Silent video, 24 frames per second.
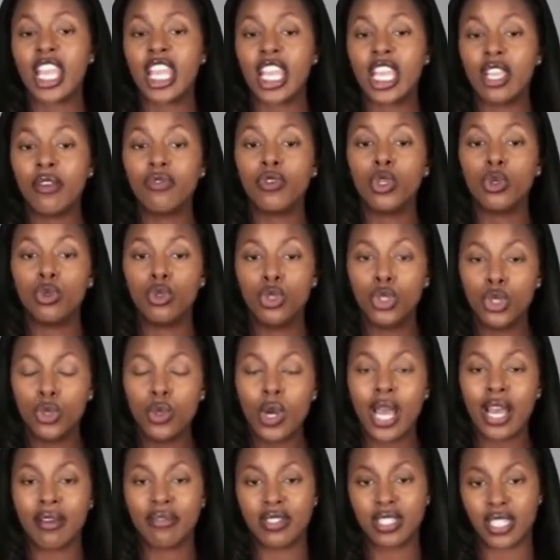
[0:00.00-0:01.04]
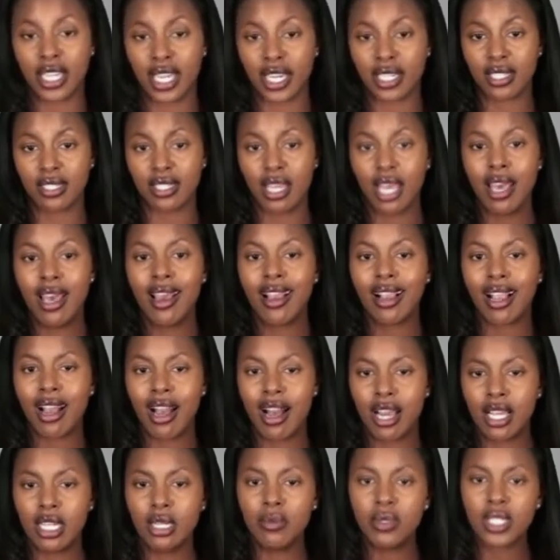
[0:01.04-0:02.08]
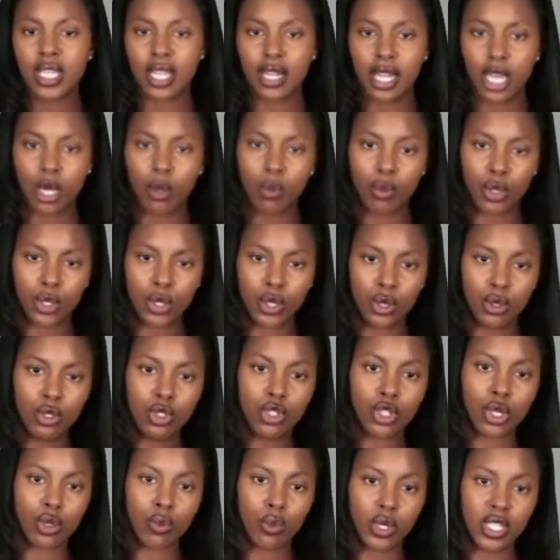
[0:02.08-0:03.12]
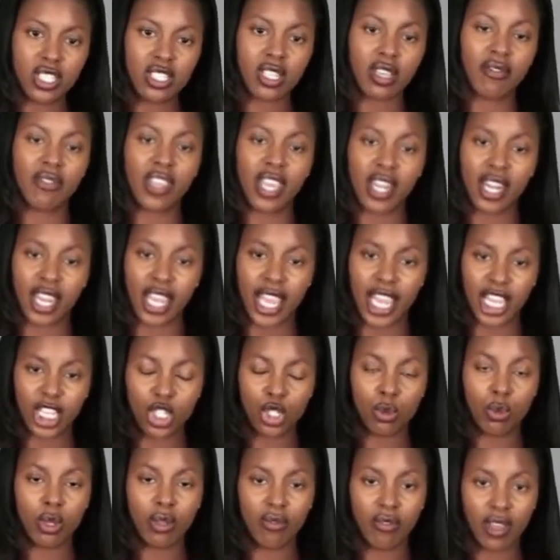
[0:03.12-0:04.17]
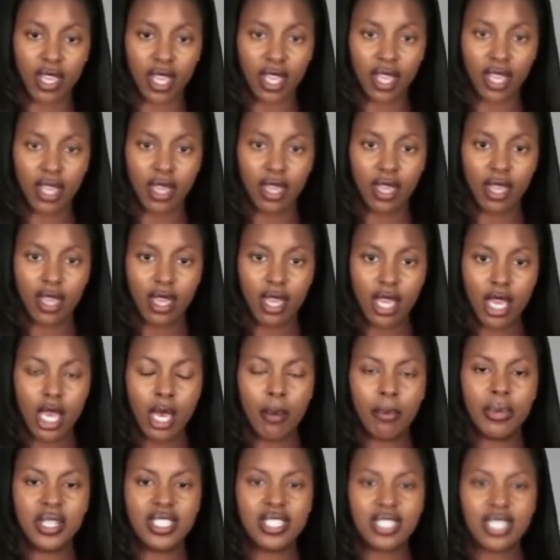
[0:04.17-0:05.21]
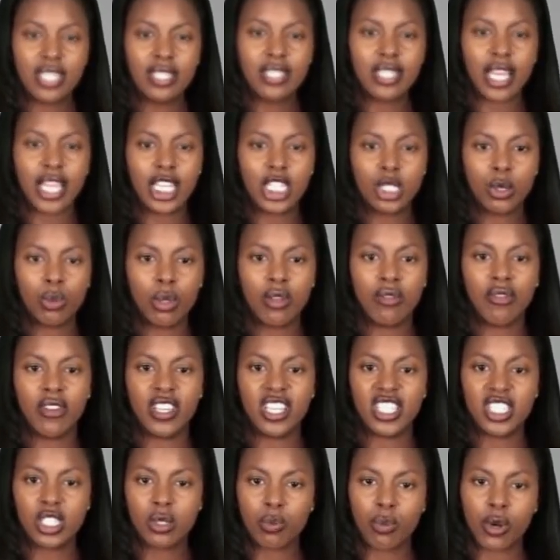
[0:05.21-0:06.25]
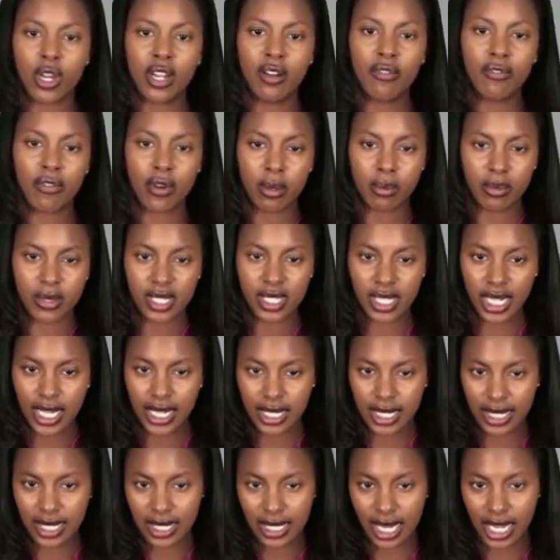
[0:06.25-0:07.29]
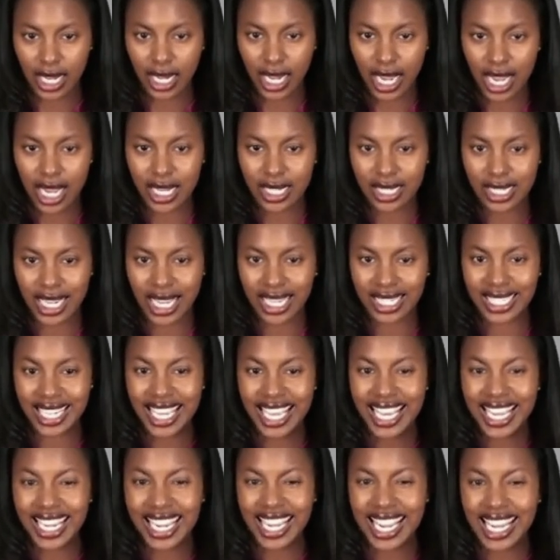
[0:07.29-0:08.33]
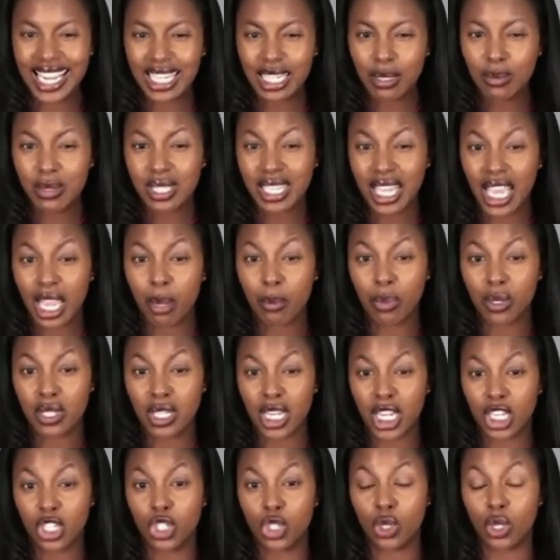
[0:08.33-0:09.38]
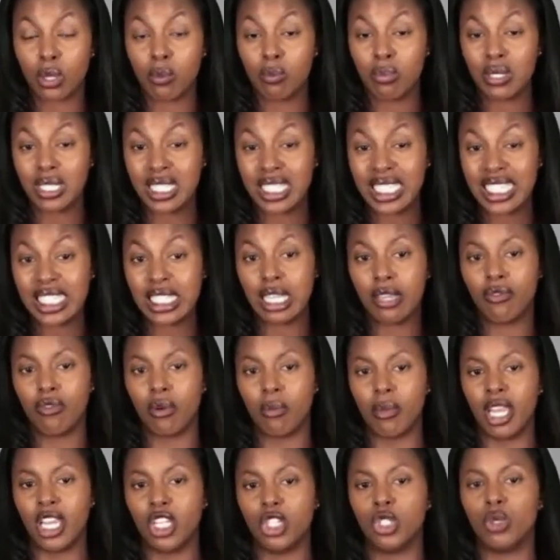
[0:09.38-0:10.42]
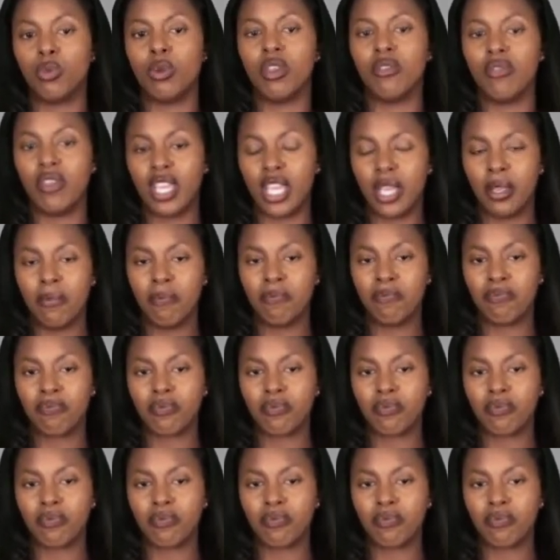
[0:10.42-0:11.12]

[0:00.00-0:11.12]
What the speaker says: If you do have sex, condoms can help reduce your risk of getting HPV. But since HPV is spread from skin-to-skin contact, condoms can't protect you completely from HPV.